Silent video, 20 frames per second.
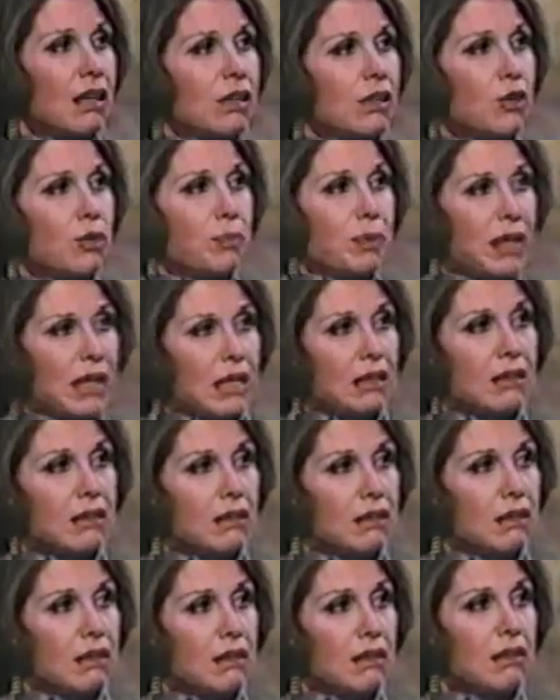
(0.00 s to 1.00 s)
You picked
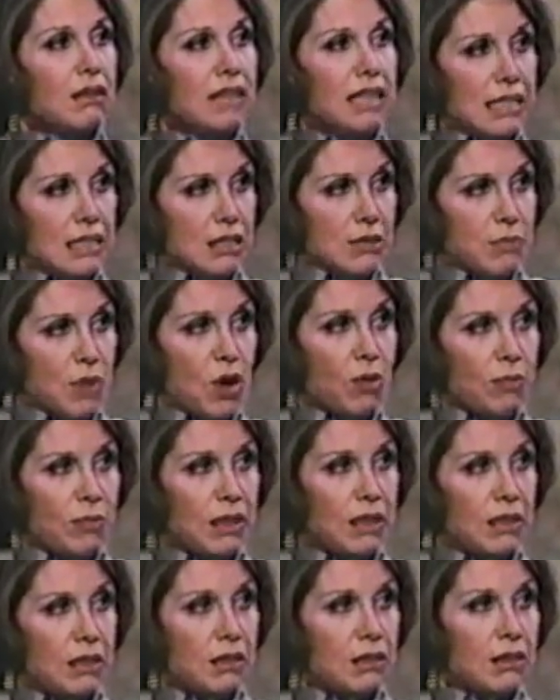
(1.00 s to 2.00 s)
this
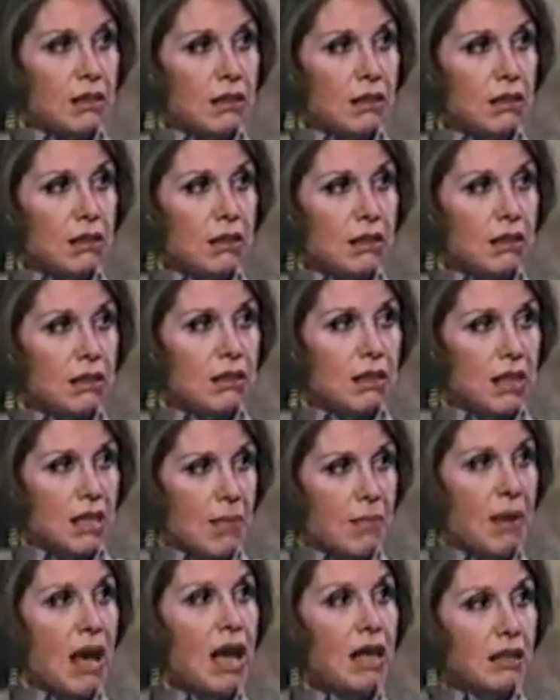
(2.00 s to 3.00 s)
moment to
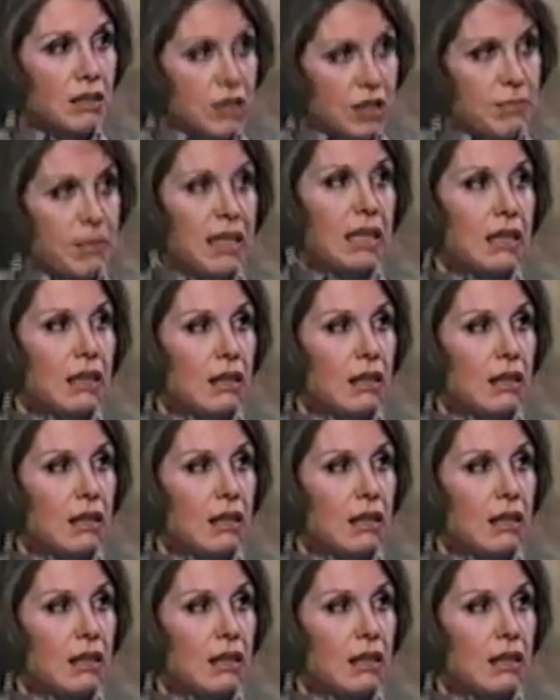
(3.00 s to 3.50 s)
come on to me?